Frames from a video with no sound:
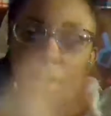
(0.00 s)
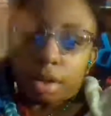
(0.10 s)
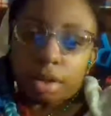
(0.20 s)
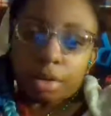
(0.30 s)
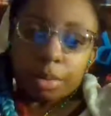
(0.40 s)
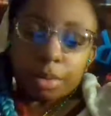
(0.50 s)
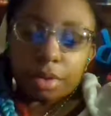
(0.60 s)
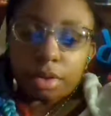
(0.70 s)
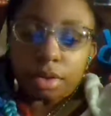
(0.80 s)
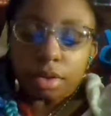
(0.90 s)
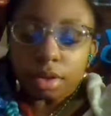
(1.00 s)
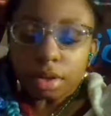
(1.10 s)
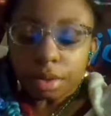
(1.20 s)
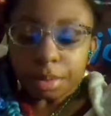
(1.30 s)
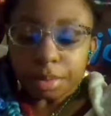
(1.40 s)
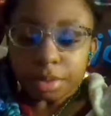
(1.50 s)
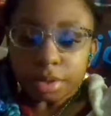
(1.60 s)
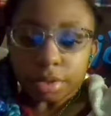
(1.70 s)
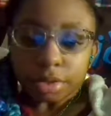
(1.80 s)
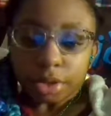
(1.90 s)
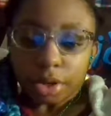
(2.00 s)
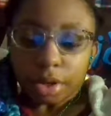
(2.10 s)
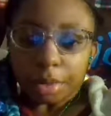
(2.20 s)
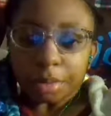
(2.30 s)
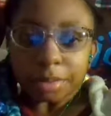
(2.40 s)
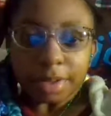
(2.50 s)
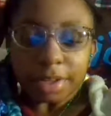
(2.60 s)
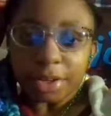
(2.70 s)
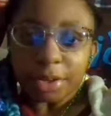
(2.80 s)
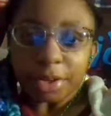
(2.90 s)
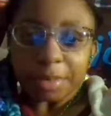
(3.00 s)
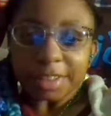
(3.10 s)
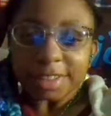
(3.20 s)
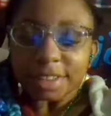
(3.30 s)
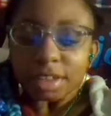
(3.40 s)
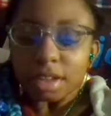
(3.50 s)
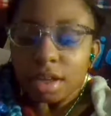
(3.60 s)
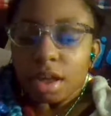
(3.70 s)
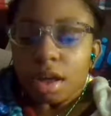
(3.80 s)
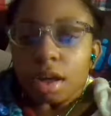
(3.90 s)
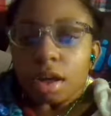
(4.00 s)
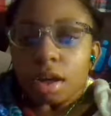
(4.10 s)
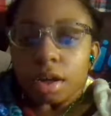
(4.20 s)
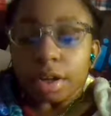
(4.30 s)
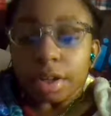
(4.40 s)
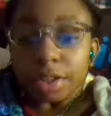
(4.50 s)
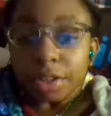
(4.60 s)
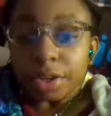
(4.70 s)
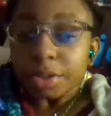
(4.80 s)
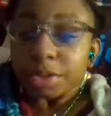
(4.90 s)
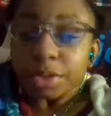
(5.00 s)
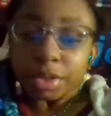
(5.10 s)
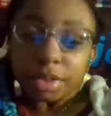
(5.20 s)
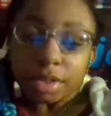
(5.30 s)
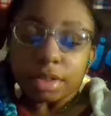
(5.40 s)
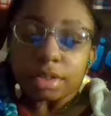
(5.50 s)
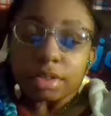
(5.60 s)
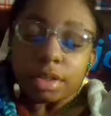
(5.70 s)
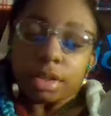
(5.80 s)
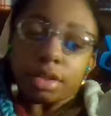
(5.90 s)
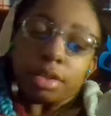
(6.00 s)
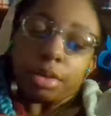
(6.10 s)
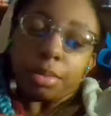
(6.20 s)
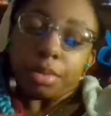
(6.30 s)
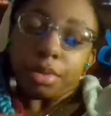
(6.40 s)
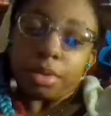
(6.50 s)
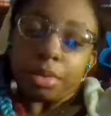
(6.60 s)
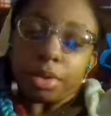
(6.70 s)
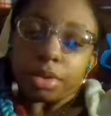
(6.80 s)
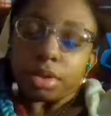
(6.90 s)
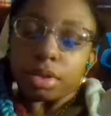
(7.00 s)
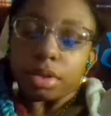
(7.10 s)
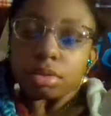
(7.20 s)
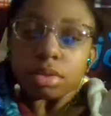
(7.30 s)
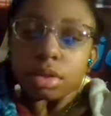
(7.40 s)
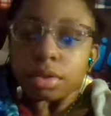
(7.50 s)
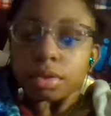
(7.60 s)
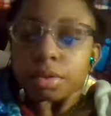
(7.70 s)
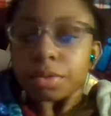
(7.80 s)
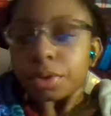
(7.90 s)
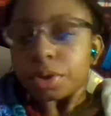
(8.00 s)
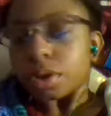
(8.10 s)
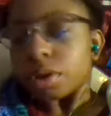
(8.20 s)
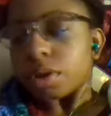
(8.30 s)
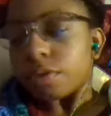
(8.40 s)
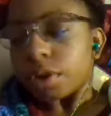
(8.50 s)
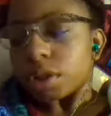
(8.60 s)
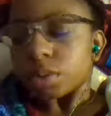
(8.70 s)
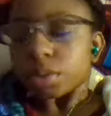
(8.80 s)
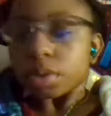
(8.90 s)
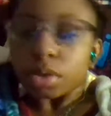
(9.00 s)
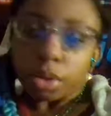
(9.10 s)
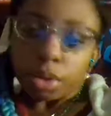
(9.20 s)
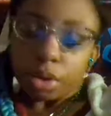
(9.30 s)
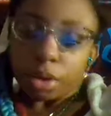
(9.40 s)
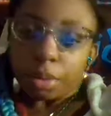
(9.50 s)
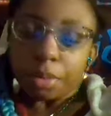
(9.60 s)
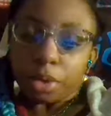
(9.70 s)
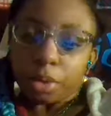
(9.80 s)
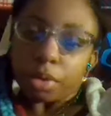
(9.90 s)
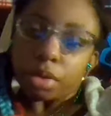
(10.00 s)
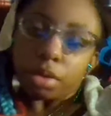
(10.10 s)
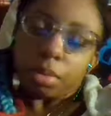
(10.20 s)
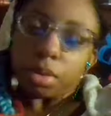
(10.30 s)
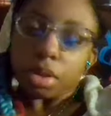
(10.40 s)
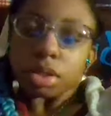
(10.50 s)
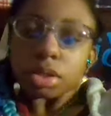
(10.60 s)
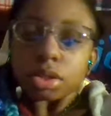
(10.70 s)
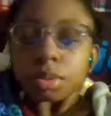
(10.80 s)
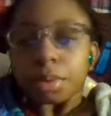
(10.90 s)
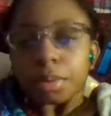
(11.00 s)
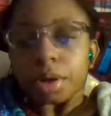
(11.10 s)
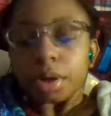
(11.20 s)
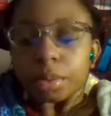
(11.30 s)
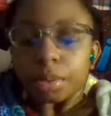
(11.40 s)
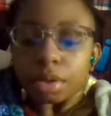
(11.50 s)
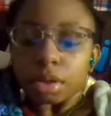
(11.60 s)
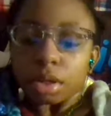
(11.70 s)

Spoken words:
Hey everyone, please subscribe. I think I'm. Here's our signs that the person that you love or friends with, or you're with them in a relationship or married with,